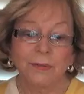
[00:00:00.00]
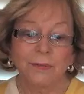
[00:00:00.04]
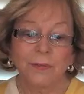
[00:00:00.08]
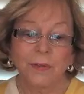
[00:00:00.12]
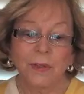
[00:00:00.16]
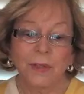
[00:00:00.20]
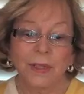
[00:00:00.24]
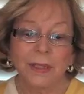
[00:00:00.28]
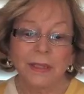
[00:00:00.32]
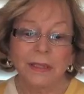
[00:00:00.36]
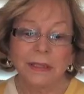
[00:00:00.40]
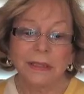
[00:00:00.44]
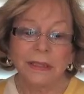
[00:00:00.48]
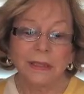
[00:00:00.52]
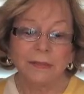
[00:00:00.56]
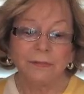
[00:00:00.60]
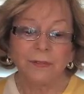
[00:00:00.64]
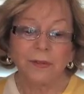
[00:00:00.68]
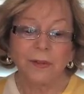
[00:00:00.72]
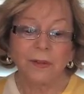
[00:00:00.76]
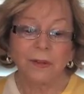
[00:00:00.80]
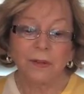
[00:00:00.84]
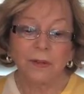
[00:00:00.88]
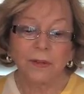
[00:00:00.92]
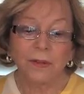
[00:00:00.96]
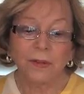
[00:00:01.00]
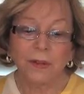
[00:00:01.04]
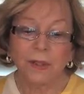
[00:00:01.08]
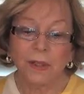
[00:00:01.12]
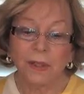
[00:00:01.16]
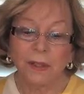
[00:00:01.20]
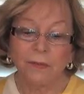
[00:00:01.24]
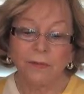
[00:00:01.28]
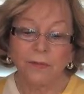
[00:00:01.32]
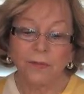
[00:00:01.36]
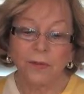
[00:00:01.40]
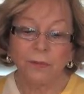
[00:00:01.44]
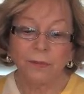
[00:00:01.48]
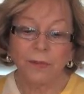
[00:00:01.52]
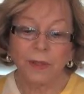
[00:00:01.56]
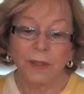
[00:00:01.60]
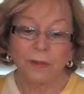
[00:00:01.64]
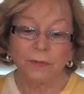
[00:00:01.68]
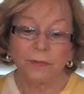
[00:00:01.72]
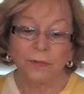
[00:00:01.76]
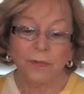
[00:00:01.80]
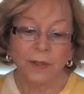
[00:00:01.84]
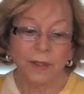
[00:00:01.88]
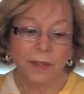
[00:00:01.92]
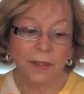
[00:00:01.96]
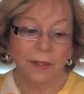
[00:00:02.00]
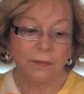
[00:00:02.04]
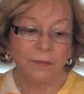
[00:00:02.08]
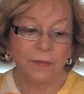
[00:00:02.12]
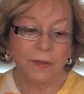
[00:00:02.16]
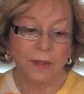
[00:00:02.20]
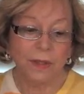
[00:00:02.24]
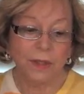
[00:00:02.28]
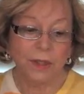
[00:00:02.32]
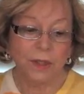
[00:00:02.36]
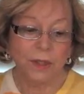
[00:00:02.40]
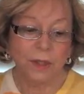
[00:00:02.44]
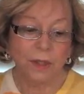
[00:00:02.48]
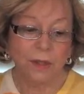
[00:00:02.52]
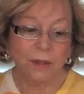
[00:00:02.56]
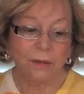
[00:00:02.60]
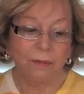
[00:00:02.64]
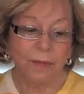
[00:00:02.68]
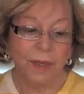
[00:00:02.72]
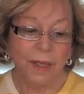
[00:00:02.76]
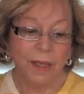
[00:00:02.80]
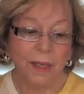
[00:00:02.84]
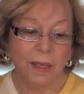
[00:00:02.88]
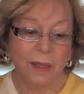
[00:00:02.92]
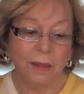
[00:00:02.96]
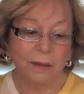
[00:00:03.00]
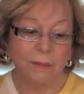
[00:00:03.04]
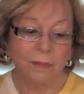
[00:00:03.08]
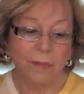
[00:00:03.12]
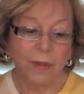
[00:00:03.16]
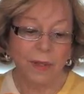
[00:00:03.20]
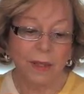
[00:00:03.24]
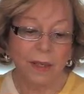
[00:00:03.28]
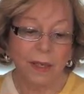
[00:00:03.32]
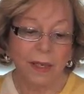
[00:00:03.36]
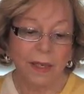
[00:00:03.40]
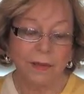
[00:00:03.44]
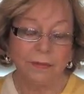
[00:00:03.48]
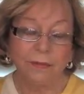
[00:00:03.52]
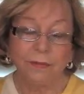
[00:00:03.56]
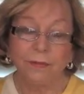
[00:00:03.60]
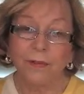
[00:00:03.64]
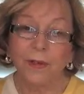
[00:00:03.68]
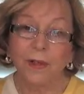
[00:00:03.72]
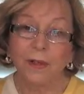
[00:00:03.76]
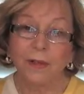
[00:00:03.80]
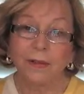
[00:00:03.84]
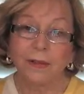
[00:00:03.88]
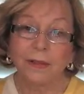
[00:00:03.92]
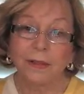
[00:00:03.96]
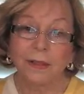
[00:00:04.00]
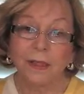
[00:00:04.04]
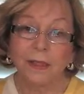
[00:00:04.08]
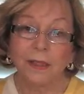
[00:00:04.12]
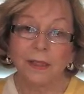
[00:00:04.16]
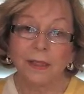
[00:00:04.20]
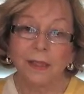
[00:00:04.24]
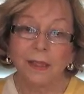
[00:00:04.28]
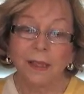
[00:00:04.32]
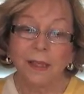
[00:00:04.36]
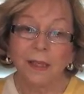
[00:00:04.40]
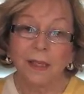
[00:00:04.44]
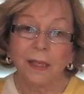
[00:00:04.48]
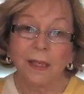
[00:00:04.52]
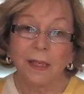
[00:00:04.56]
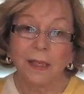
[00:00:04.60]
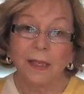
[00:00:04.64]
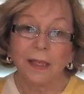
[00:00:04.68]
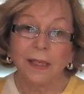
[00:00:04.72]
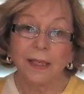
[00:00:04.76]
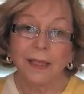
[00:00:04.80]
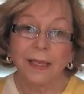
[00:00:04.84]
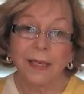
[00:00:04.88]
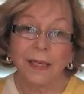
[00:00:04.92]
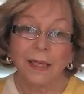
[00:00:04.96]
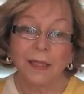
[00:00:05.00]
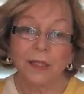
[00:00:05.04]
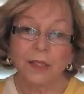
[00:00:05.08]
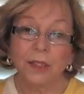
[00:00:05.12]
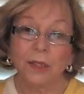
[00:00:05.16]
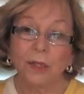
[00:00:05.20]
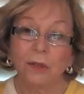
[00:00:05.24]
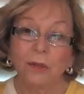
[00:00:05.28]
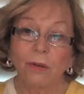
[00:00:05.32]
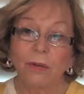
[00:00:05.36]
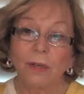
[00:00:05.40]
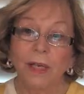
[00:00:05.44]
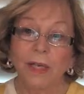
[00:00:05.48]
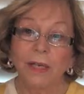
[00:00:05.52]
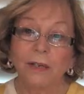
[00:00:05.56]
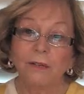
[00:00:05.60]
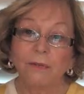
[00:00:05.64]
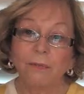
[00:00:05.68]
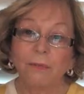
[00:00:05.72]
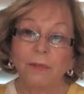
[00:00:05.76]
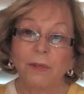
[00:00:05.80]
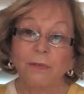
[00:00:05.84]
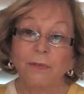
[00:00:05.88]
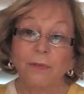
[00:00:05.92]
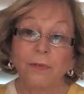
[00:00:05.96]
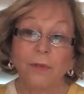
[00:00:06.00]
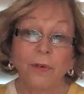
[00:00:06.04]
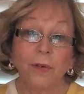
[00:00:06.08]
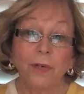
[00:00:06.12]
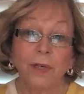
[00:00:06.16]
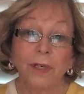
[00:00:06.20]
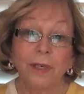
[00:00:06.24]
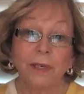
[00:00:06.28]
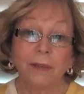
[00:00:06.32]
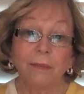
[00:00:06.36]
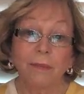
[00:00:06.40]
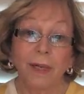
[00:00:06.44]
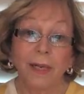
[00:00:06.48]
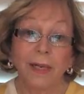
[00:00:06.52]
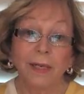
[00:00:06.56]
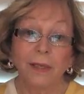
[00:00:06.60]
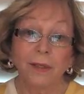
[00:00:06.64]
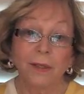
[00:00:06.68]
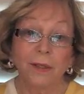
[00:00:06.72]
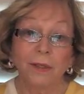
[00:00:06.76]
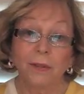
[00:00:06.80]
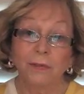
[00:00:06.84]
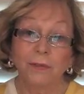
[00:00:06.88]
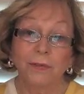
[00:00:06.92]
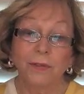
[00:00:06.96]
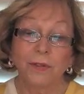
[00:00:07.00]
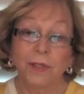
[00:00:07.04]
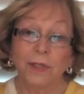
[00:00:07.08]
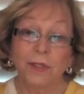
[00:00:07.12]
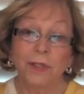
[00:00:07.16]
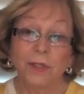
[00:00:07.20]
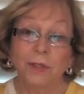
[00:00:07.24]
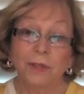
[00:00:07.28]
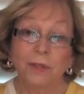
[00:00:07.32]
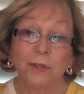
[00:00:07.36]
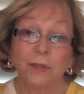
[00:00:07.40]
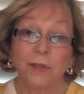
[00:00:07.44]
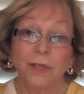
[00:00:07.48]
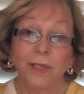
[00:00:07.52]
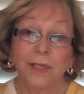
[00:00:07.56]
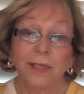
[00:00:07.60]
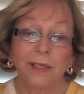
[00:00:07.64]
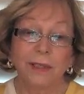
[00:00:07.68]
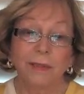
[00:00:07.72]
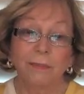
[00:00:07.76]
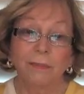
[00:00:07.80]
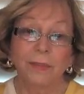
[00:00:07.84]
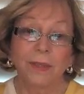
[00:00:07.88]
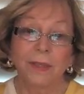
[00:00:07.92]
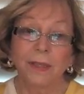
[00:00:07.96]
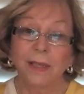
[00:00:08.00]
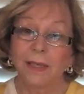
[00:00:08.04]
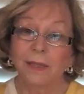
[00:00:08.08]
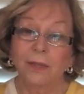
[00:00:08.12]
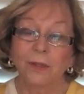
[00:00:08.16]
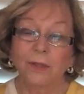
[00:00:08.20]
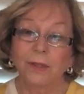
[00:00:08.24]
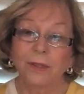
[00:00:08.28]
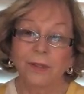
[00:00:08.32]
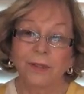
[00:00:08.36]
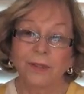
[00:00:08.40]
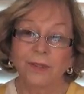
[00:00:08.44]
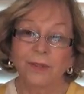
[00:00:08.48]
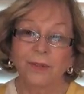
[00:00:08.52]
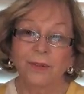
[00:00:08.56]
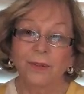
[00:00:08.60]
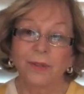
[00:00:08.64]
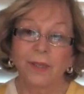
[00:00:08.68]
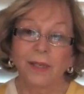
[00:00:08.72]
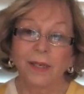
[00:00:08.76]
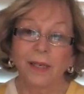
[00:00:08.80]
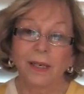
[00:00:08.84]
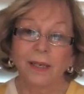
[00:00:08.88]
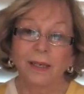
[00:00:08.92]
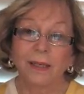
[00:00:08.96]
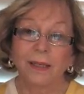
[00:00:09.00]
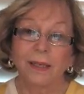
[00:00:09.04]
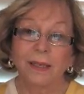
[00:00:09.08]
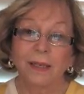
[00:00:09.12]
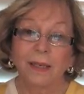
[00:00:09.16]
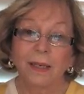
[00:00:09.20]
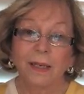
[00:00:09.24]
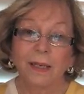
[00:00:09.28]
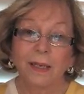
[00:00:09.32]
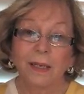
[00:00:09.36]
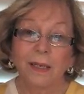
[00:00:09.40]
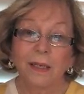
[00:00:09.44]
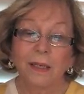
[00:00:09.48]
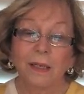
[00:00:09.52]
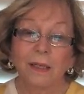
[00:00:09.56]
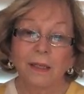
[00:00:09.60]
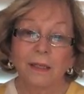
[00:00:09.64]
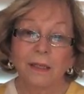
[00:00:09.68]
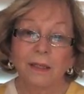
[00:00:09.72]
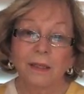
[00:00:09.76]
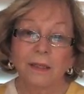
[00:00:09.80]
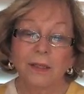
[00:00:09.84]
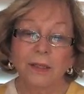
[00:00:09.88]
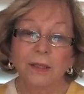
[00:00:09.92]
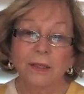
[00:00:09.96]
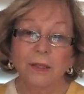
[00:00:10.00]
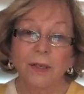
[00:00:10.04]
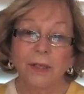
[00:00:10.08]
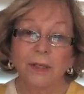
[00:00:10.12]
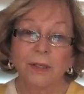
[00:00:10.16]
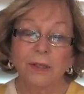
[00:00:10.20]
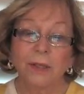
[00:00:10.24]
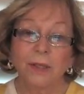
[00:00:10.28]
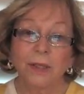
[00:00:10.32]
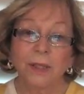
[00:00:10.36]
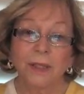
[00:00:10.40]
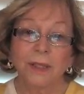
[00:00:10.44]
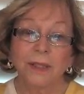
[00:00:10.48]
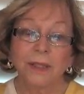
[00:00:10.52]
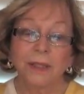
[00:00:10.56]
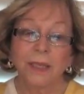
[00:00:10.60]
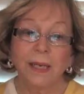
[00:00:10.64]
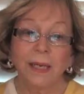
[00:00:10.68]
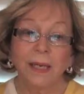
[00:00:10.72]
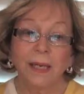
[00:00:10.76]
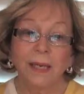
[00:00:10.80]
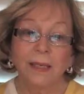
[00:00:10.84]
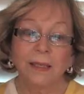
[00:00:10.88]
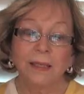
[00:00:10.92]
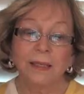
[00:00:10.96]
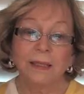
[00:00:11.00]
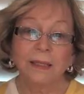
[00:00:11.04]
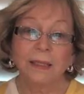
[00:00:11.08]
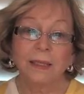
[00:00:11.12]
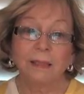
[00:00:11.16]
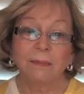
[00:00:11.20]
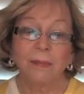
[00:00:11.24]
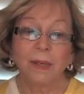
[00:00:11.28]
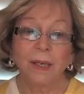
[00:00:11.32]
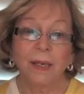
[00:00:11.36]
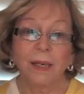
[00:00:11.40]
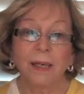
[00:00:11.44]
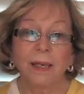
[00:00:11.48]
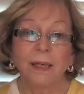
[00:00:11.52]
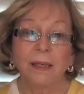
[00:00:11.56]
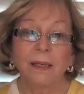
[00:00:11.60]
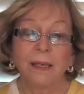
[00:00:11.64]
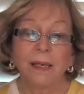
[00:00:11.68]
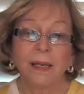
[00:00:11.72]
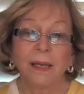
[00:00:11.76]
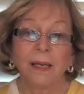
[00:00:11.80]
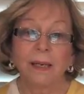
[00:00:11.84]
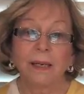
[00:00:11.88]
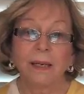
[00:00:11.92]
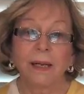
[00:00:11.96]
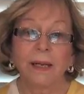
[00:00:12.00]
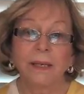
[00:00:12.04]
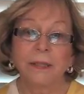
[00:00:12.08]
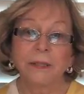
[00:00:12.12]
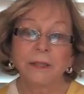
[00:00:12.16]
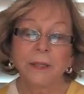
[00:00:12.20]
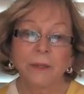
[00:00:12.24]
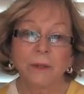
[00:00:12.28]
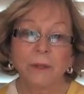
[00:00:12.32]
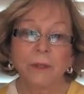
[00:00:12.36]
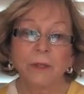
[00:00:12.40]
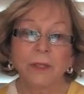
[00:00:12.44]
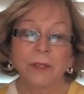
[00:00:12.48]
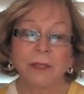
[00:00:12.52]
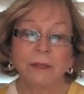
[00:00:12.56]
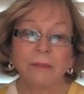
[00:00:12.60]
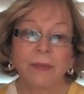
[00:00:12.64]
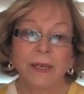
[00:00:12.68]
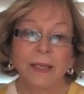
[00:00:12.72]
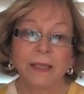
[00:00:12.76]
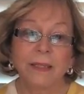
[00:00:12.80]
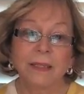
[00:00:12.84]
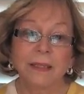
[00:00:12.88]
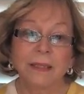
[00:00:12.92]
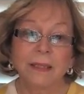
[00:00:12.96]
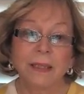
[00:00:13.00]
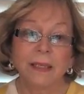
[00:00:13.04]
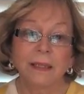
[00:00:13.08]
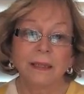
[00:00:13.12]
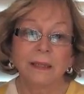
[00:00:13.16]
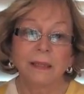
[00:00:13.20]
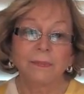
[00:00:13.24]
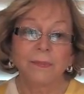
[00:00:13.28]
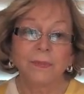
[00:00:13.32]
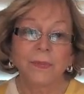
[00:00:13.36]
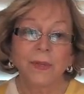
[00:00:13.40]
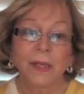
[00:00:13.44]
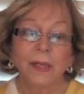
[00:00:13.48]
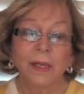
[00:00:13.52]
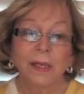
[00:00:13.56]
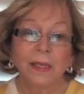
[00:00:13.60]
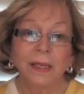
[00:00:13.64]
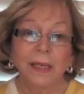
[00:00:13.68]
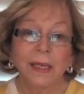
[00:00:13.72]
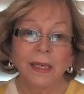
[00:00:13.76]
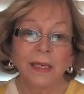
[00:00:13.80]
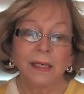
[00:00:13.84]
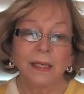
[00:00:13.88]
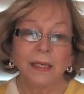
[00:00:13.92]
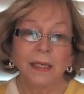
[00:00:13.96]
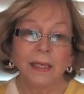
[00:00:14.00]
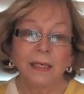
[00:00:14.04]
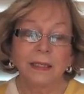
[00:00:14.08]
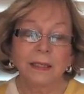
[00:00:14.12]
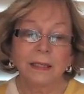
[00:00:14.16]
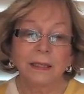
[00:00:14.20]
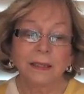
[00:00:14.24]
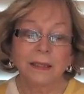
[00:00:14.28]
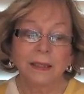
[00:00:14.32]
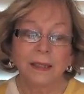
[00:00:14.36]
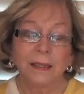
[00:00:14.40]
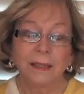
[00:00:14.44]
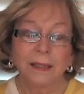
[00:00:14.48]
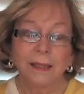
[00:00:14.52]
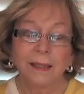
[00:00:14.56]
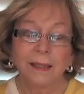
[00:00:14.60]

a very difficult thing for me to forgive this young man, but I felt he had his whole life before him. I could have destroyed him, but I couldn't do that. So I took his hands in mine, and I told him, I said, Katie has